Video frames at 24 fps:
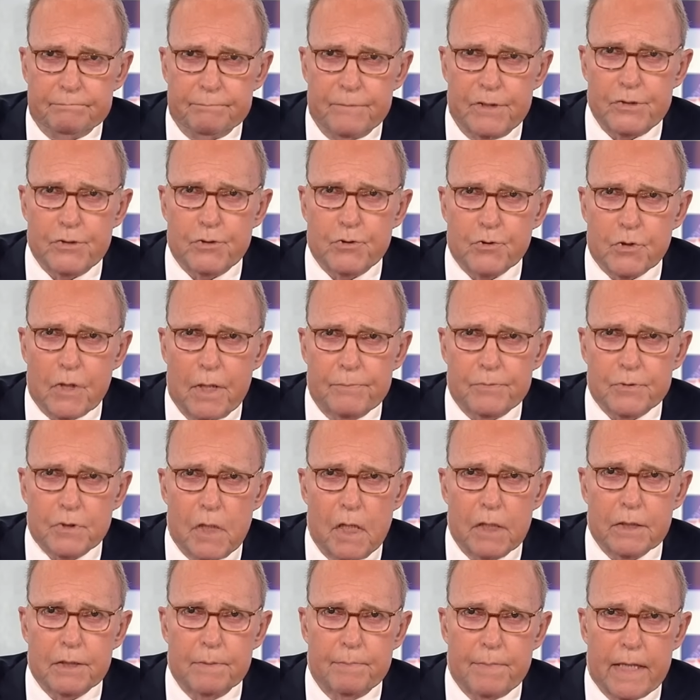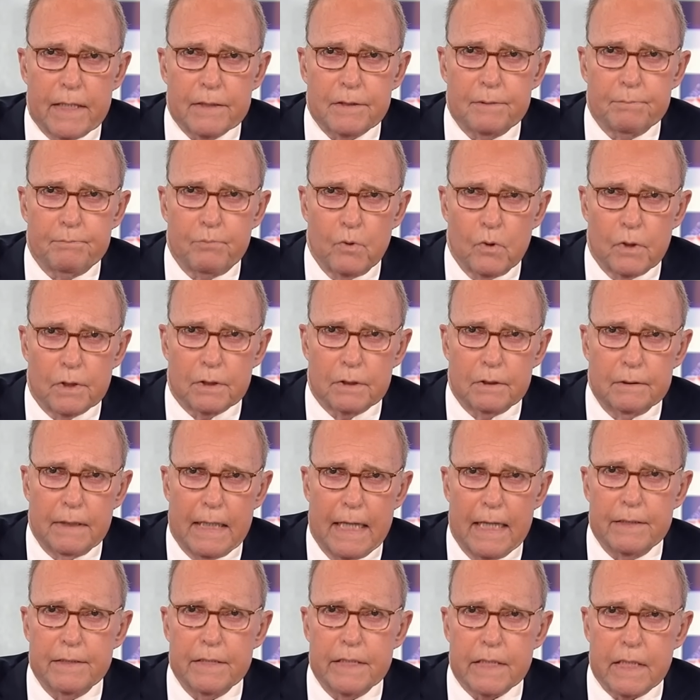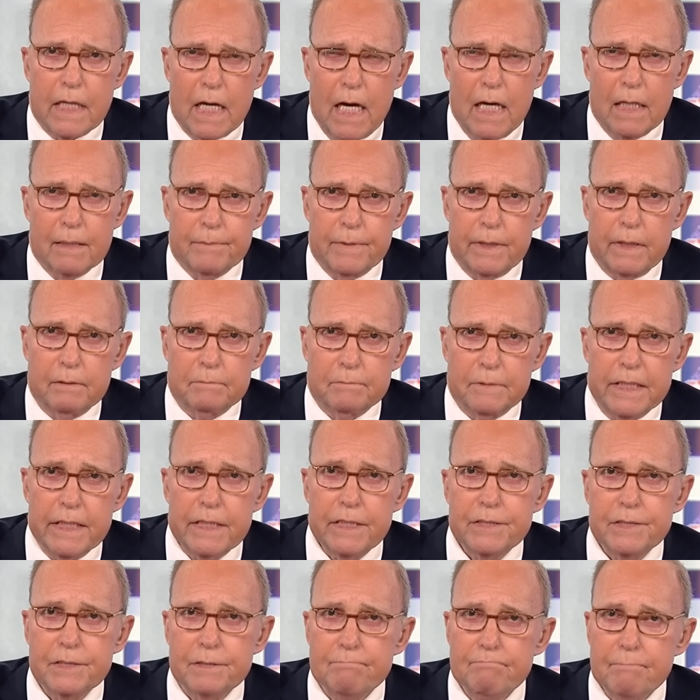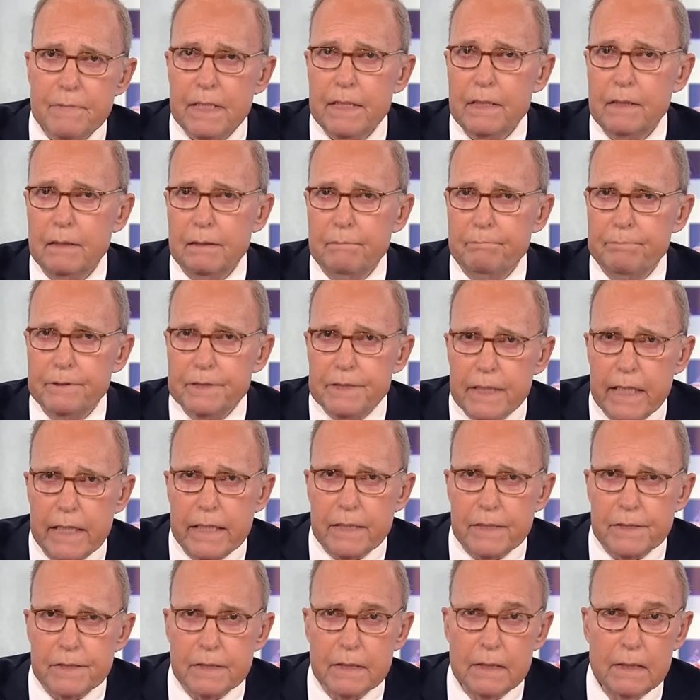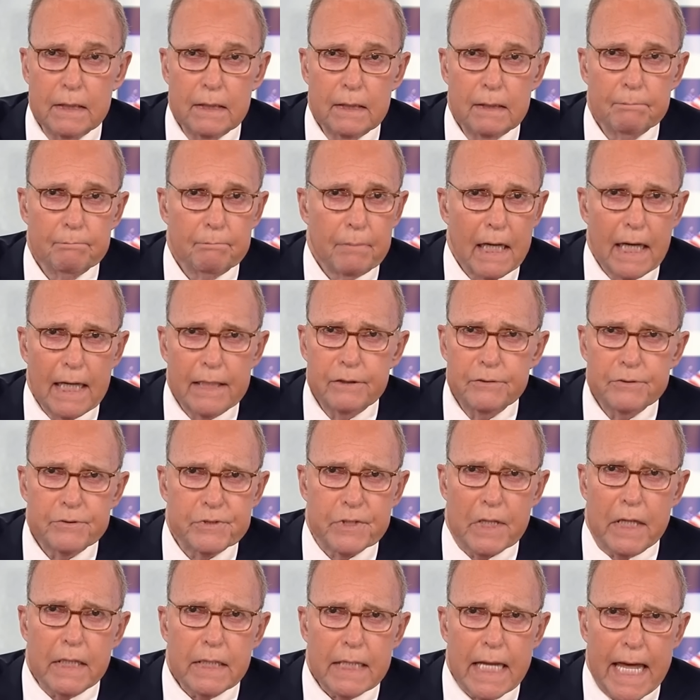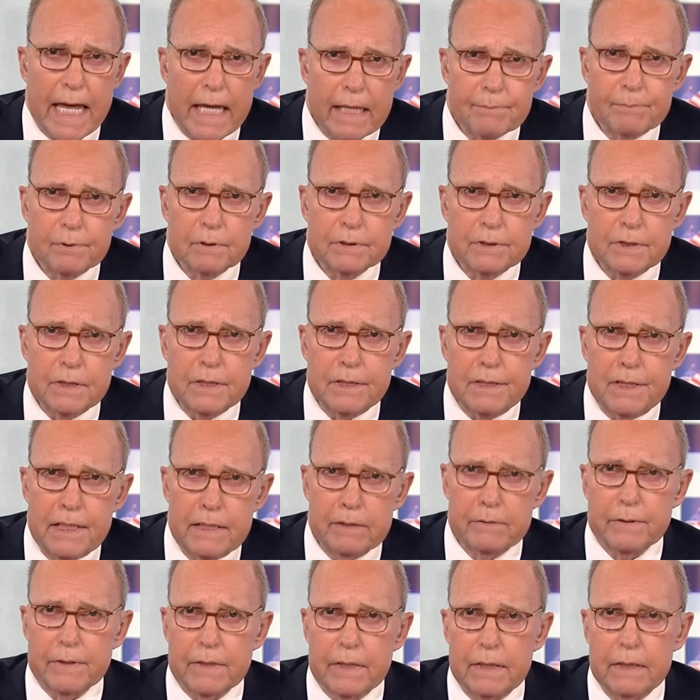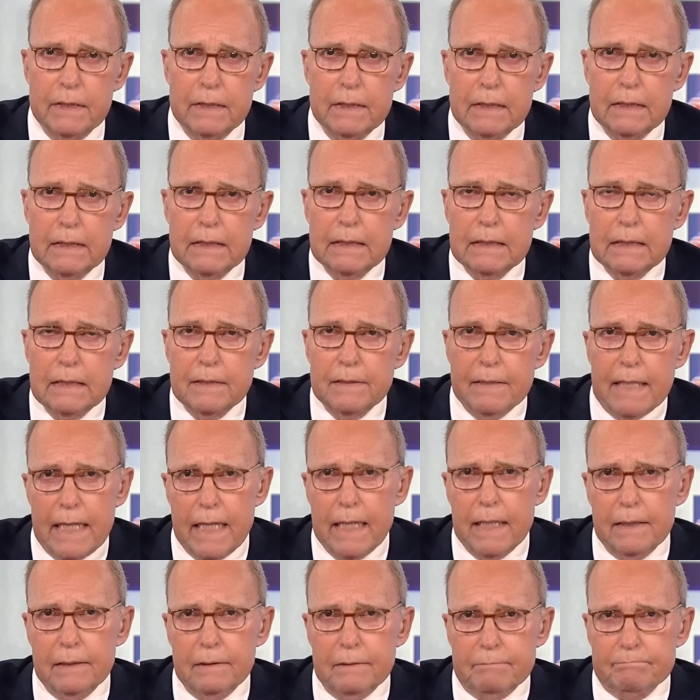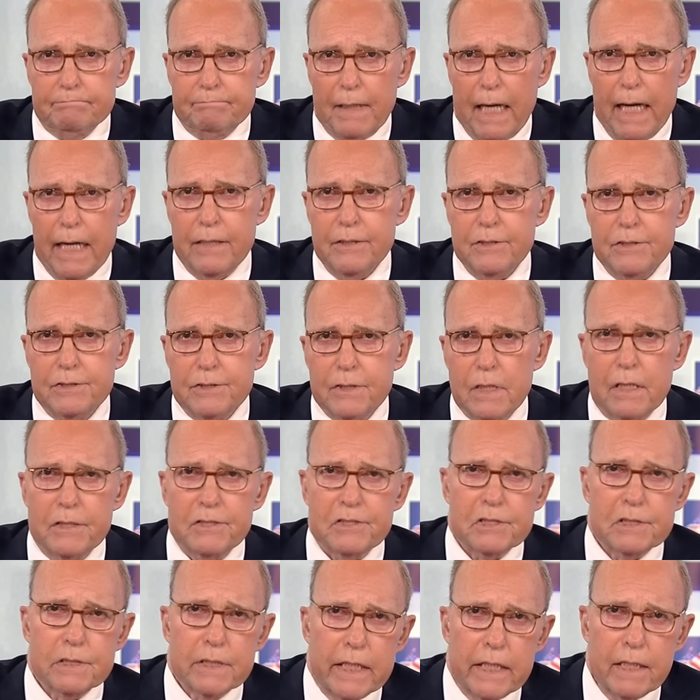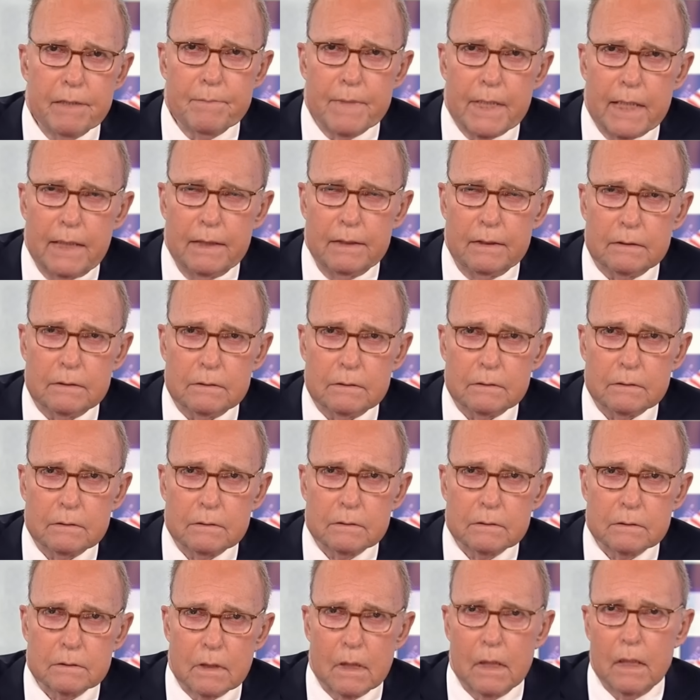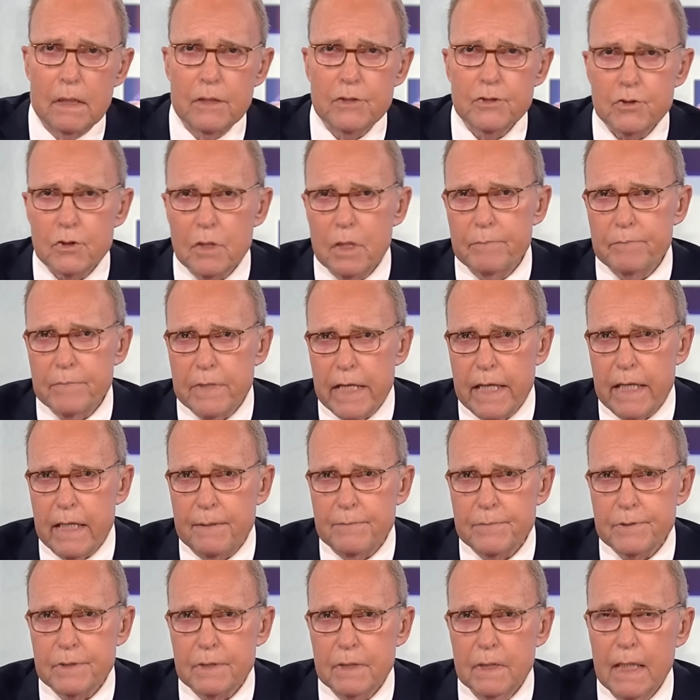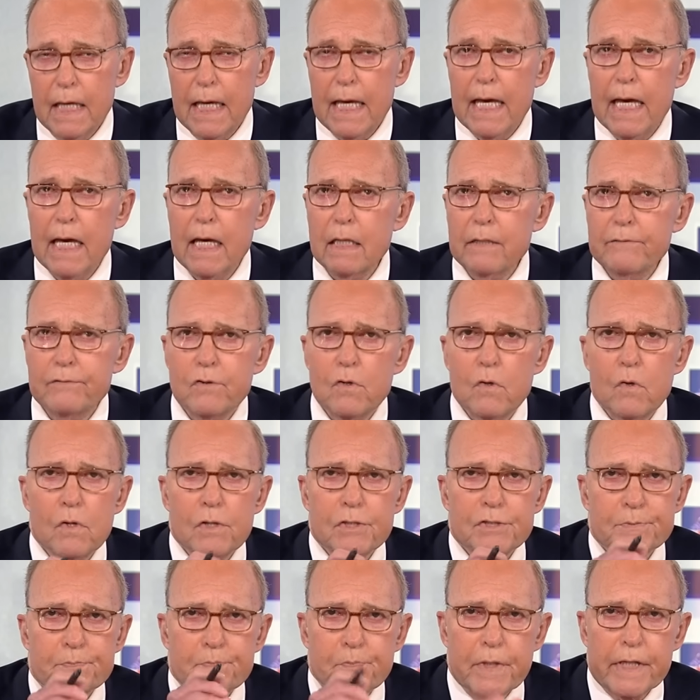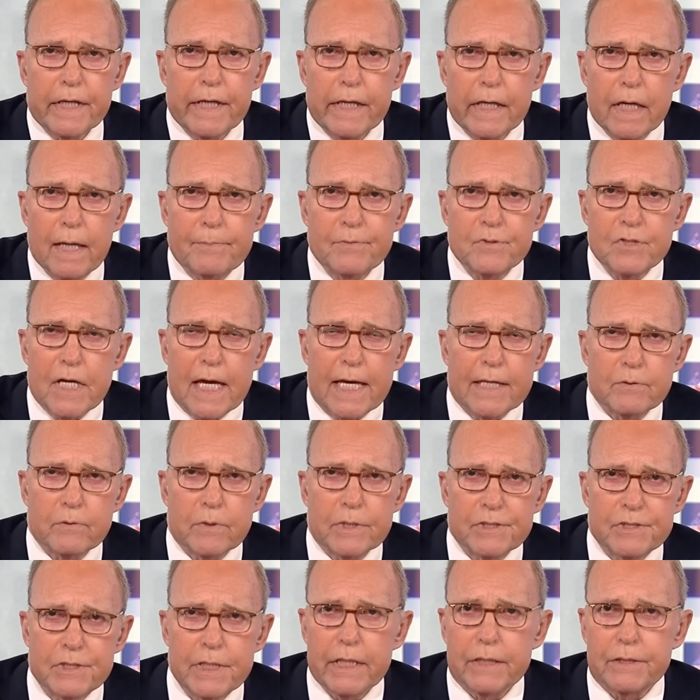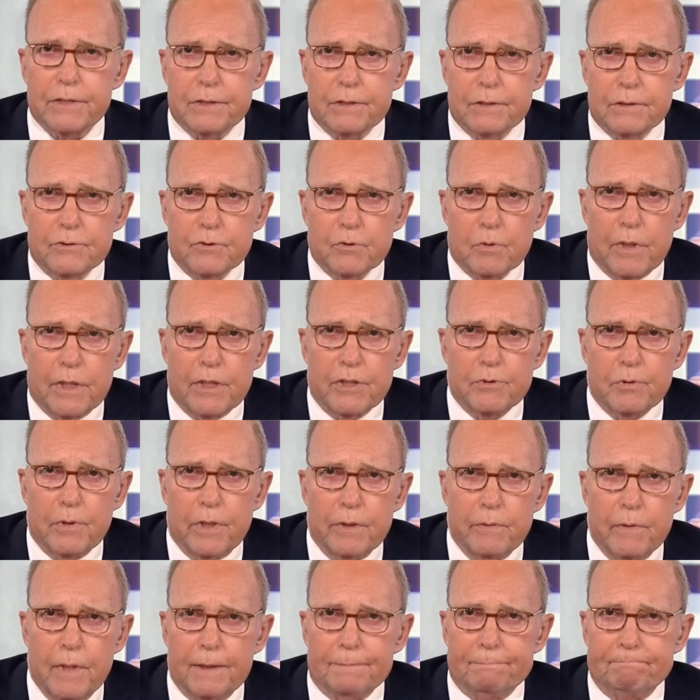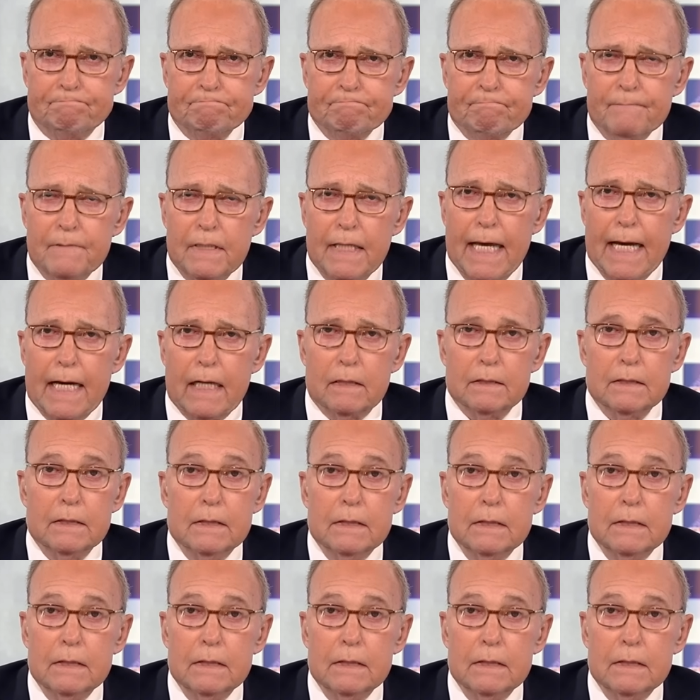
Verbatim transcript: Mr. Trump talked about the border and the economy, his meat and potatoes. Biden's unable to deal with it. Then Biden starts slinging mud, calling Trump names, and of course, bringing up January 6th, 2021. Now,